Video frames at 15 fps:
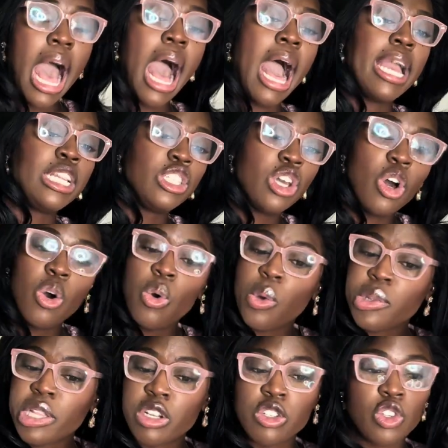I know
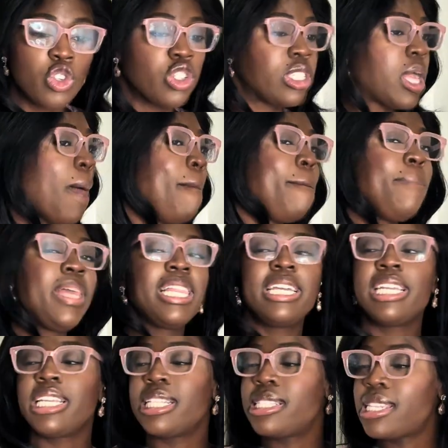there's just a
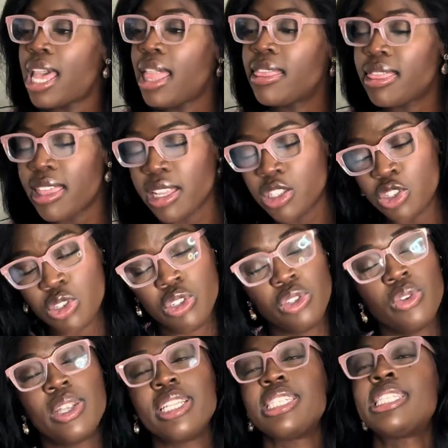million and 10 things to
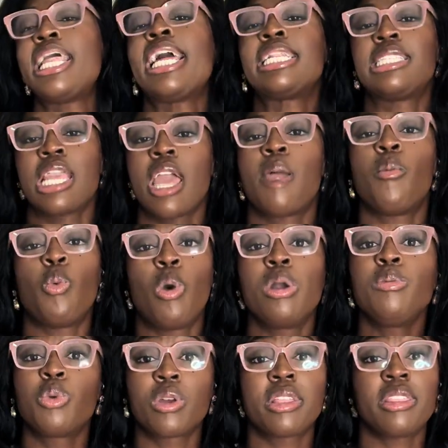do, and it's like, damn,
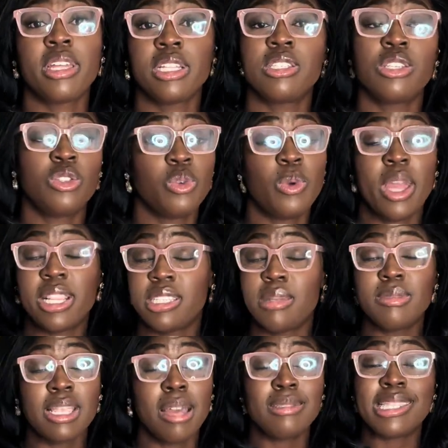one more thing to do. And
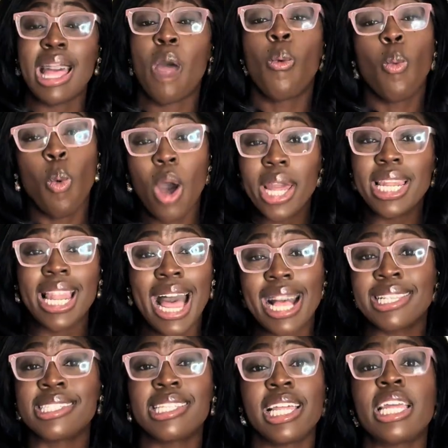sometimes that one
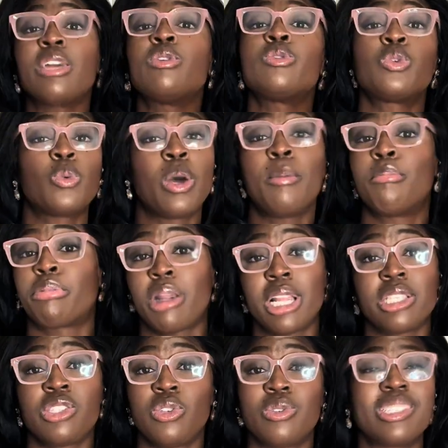last thing is what
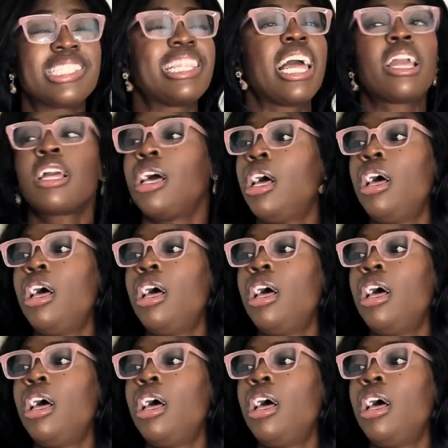breaks you. Is like,